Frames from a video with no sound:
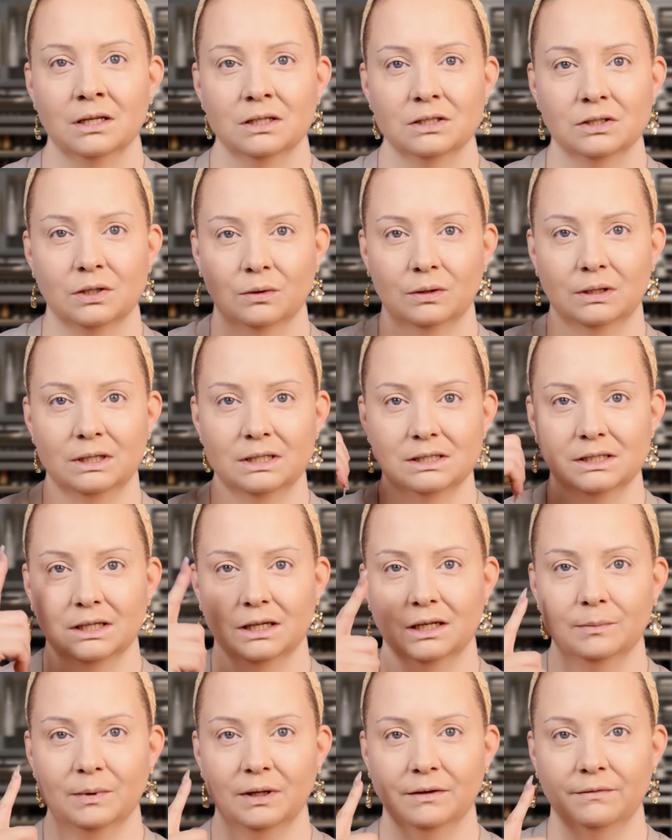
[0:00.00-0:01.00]
So this
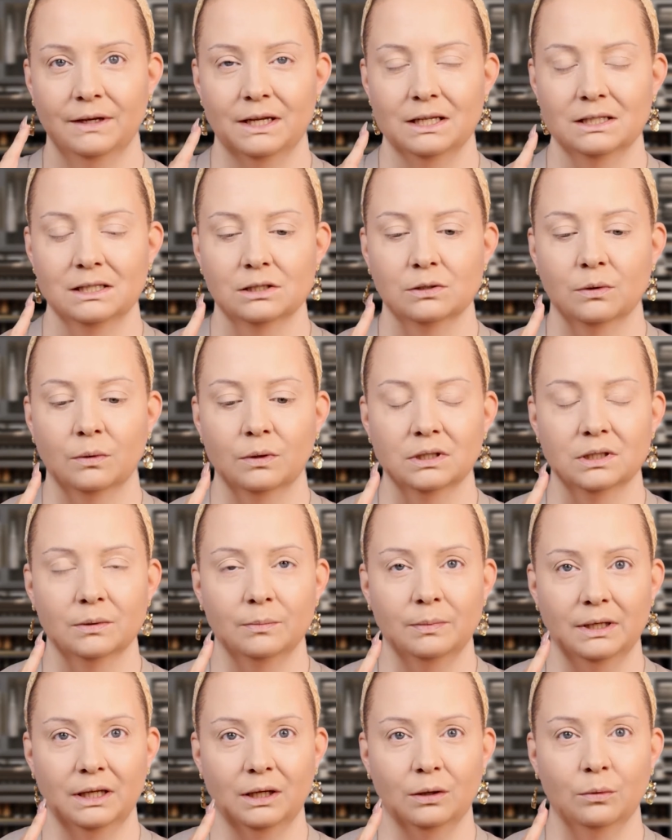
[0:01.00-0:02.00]
side of my face is going to
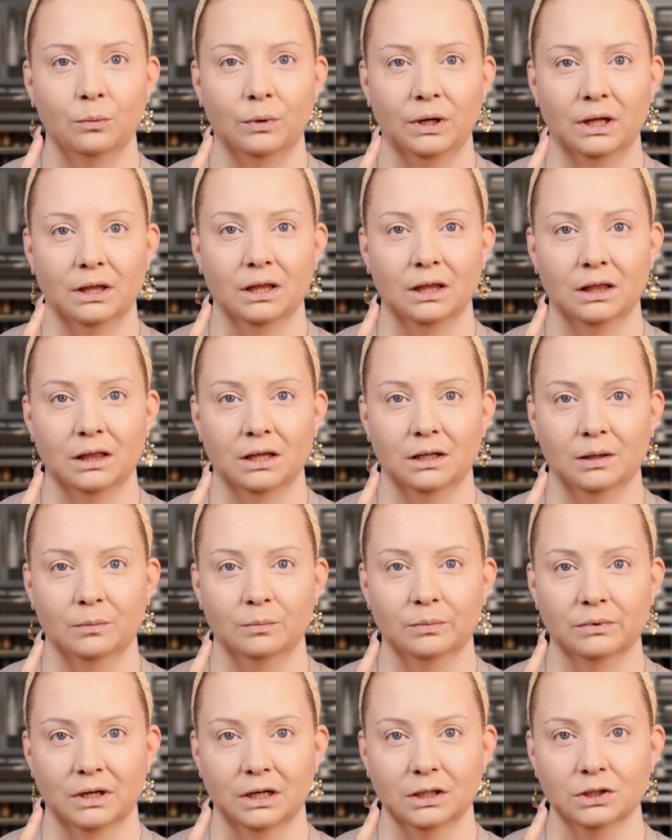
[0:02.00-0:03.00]
be with
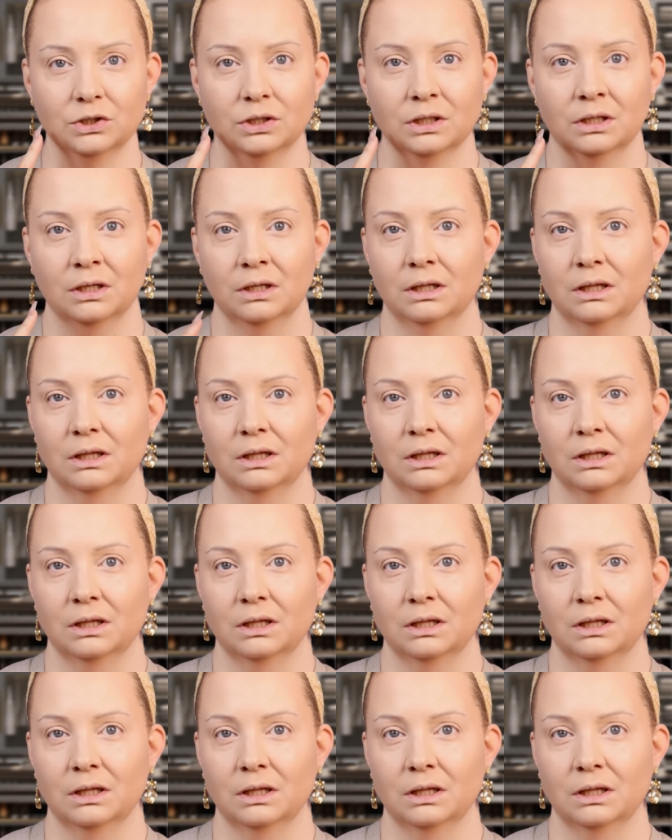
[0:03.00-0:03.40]
the brush,